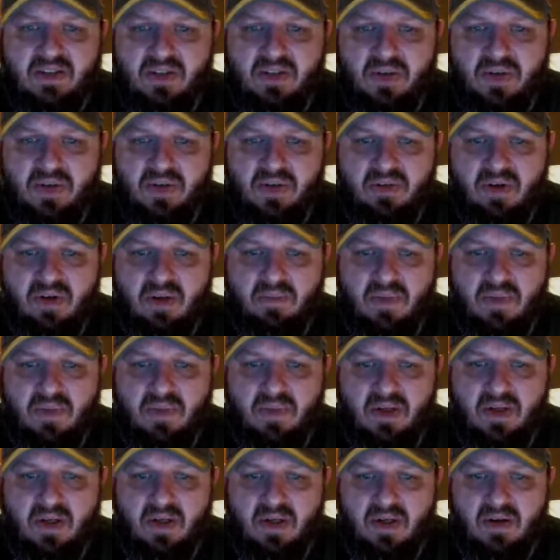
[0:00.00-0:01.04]
You give up
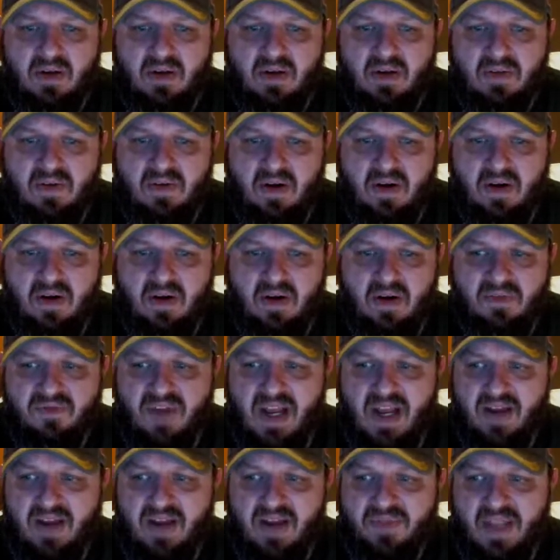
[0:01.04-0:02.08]
uh,
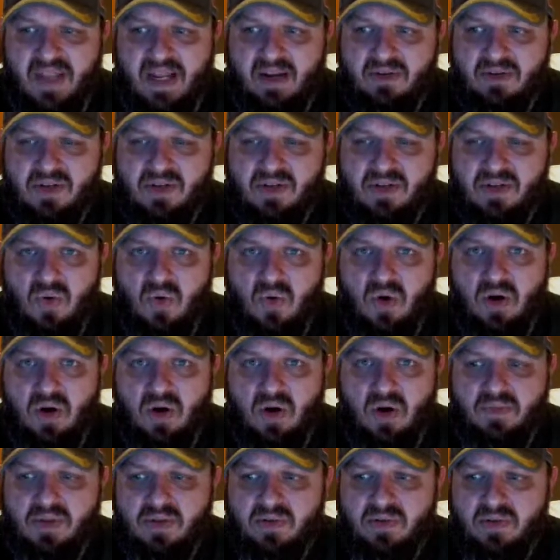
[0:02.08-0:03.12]
5,000
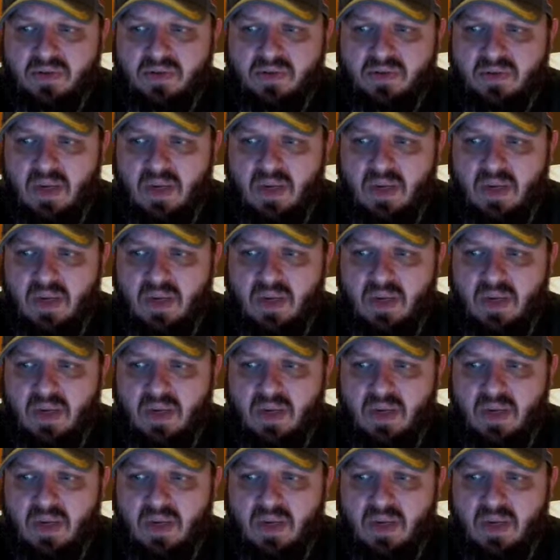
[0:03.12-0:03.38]
orbs,